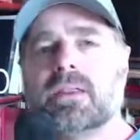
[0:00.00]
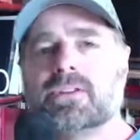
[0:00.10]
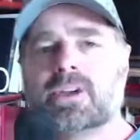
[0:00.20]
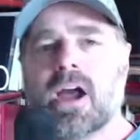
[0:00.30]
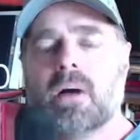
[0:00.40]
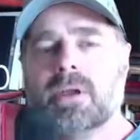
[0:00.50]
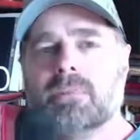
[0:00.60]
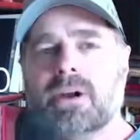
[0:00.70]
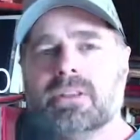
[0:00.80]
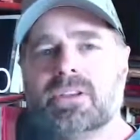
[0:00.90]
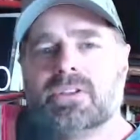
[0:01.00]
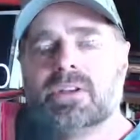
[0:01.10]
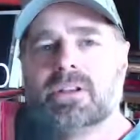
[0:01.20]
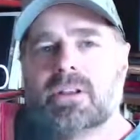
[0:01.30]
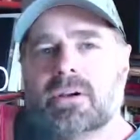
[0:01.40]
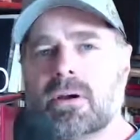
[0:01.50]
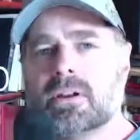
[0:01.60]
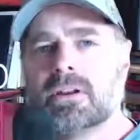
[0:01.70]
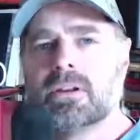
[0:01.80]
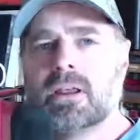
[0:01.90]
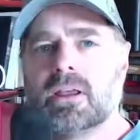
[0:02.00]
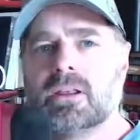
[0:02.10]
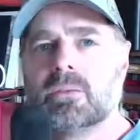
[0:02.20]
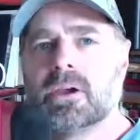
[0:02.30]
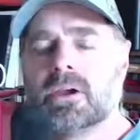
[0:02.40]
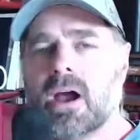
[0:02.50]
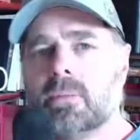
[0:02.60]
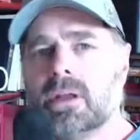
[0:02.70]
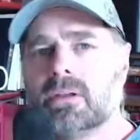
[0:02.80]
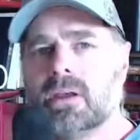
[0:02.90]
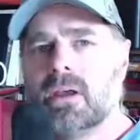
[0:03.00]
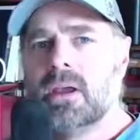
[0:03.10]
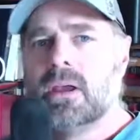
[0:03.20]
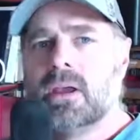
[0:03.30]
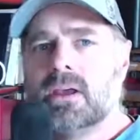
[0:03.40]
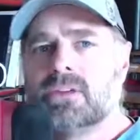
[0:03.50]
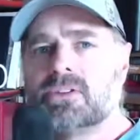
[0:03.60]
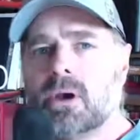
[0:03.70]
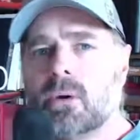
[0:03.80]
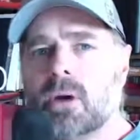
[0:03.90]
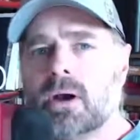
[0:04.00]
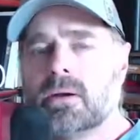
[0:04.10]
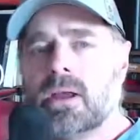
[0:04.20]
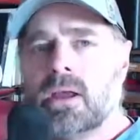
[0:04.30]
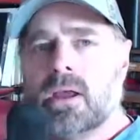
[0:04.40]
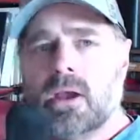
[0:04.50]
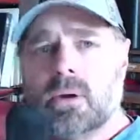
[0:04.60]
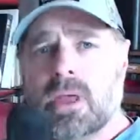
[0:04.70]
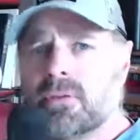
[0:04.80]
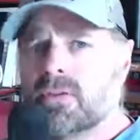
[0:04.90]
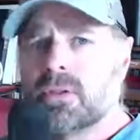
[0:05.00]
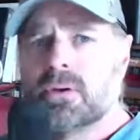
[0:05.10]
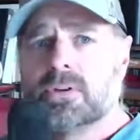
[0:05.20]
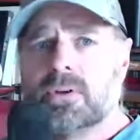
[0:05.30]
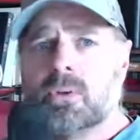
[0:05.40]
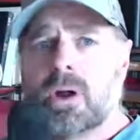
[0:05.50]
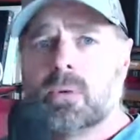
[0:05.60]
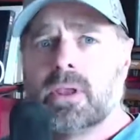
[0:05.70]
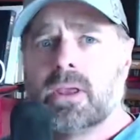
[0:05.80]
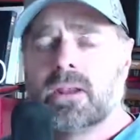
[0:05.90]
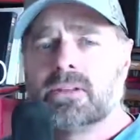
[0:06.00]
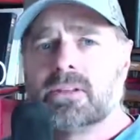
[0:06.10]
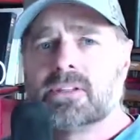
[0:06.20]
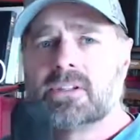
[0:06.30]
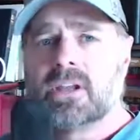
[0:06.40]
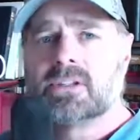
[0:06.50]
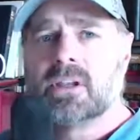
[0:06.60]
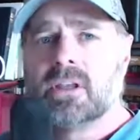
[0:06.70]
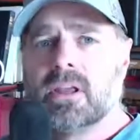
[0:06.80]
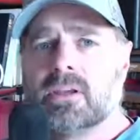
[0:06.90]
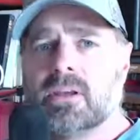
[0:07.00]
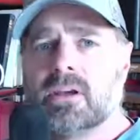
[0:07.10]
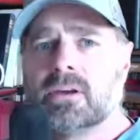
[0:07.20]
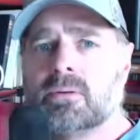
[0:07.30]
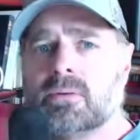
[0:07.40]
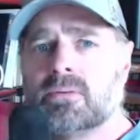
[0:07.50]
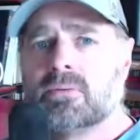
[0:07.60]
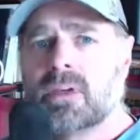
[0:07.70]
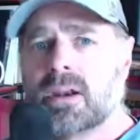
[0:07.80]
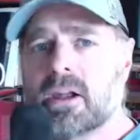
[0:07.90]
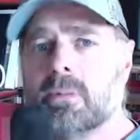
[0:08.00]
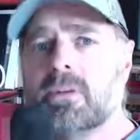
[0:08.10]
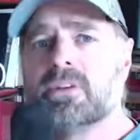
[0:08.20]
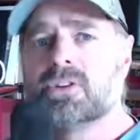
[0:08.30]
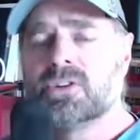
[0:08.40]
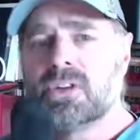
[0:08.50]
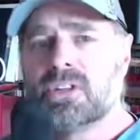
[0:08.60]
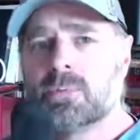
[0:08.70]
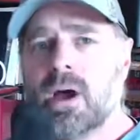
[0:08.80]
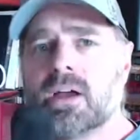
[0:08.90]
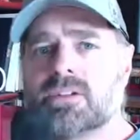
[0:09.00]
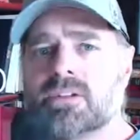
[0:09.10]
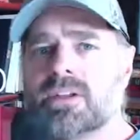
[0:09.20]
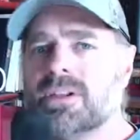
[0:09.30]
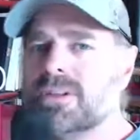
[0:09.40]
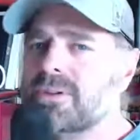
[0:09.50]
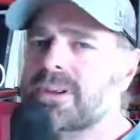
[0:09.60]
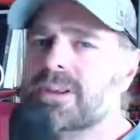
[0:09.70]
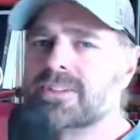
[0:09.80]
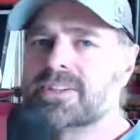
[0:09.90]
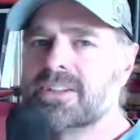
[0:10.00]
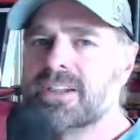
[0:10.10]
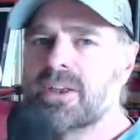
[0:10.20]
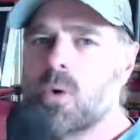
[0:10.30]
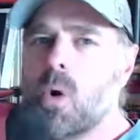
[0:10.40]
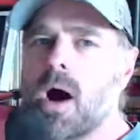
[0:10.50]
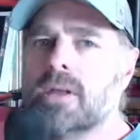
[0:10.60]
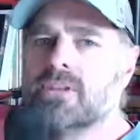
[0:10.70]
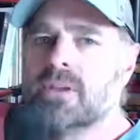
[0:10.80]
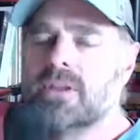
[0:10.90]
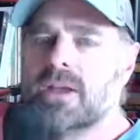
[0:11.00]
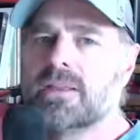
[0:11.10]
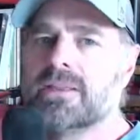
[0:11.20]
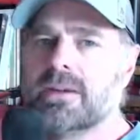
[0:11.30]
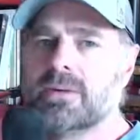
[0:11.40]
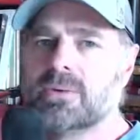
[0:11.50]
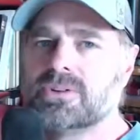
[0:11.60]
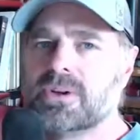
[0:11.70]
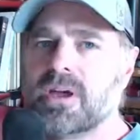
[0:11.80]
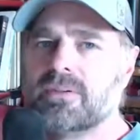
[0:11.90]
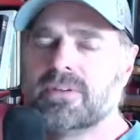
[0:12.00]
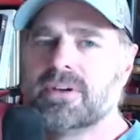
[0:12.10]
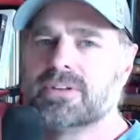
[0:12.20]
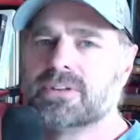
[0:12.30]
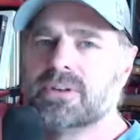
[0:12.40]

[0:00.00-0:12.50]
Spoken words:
There's a comment button that you can click on and leave me a comment. So without further ado, why don't we get into the session, and got a couple of interesting spots, including, as I said, the quads on the end there, which are kind of fun.